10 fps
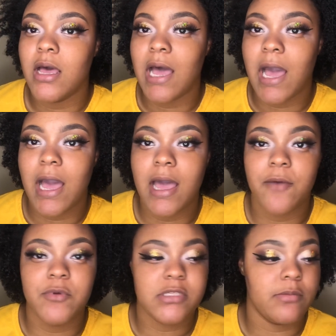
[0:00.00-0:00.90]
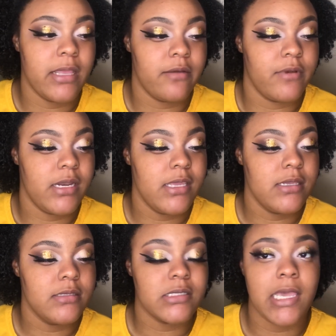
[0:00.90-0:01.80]
I went to Black
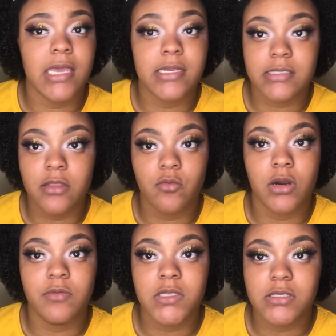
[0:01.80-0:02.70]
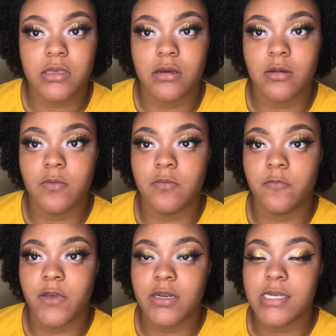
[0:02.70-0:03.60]
Radiance, and there's nothing wrong with this
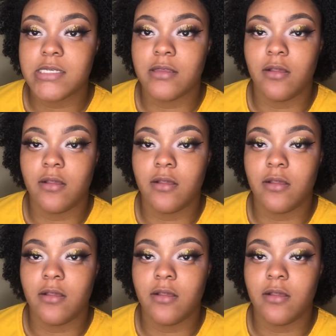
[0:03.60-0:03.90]
foundation.